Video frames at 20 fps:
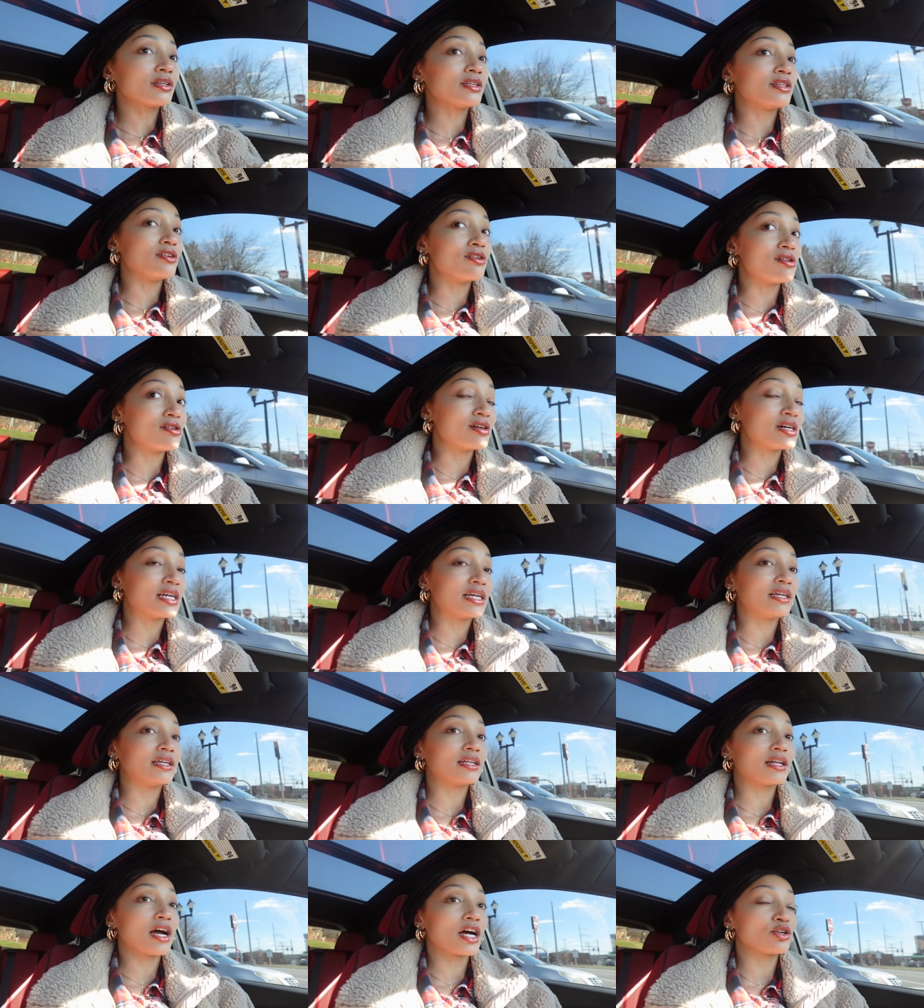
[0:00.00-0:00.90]
Y'all,
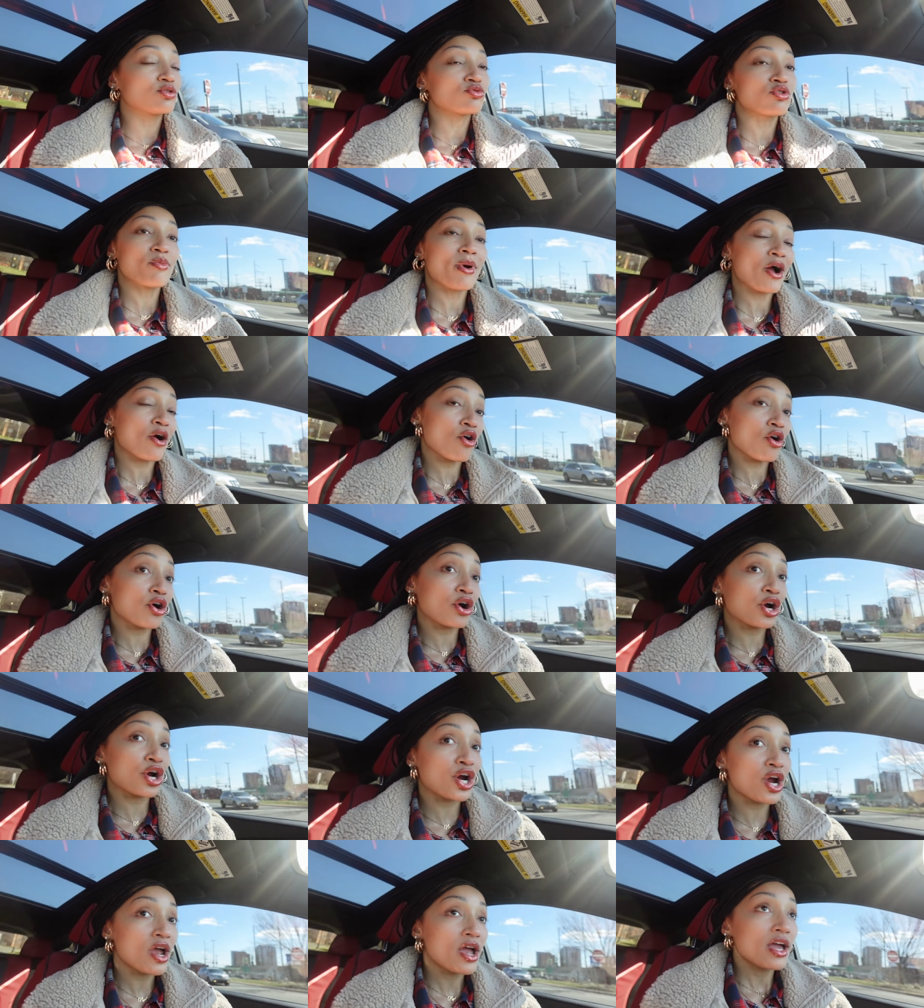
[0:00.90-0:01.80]
and I don't know my
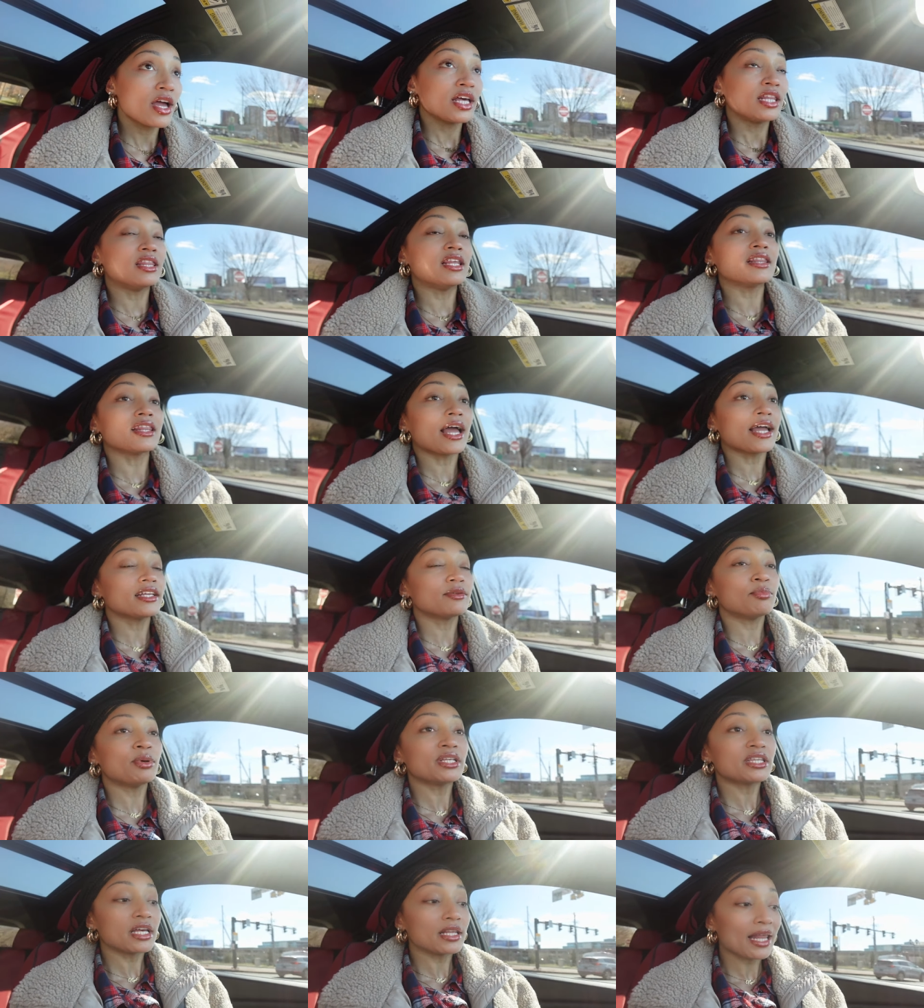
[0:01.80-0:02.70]
car. The
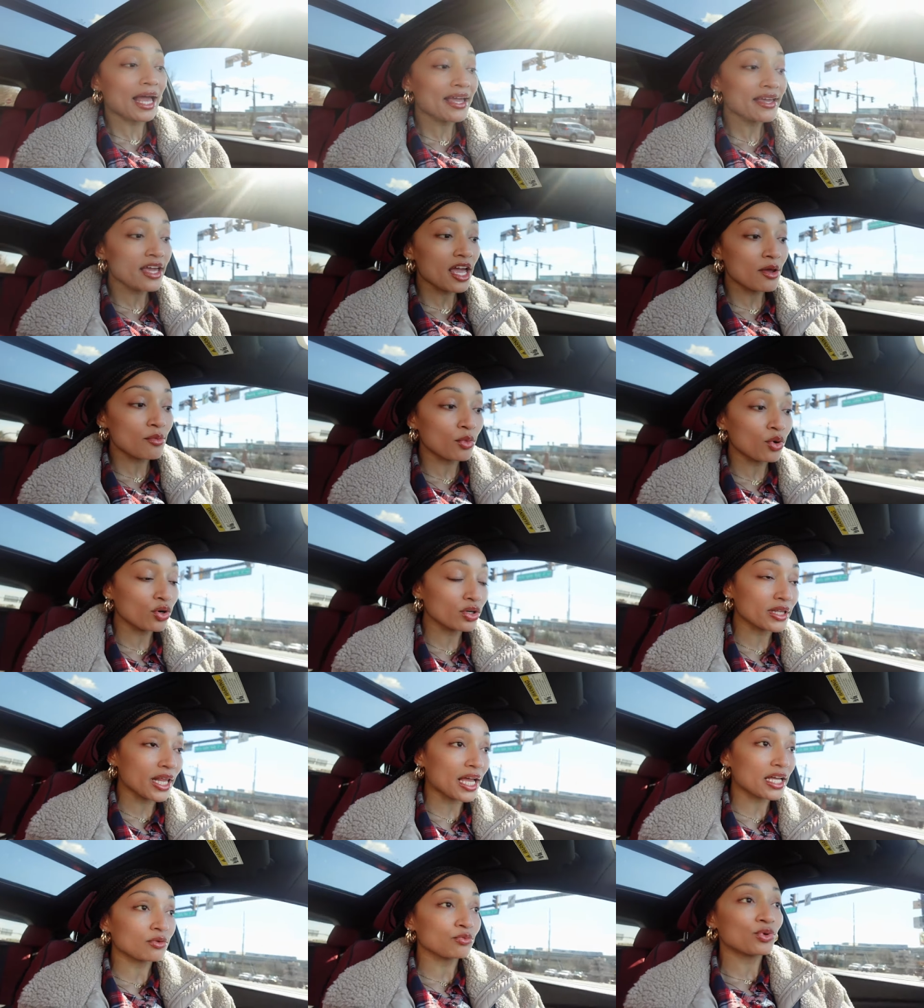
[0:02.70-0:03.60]
light came on.
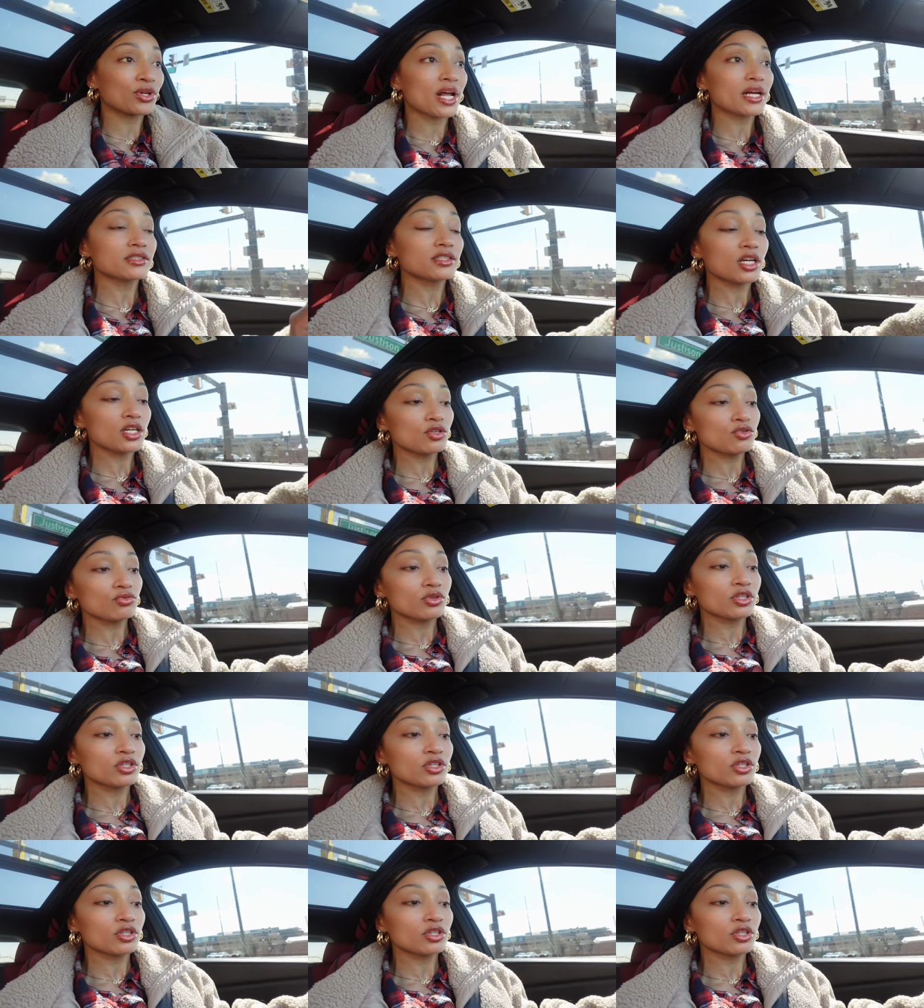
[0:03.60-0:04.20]
Like when I tell you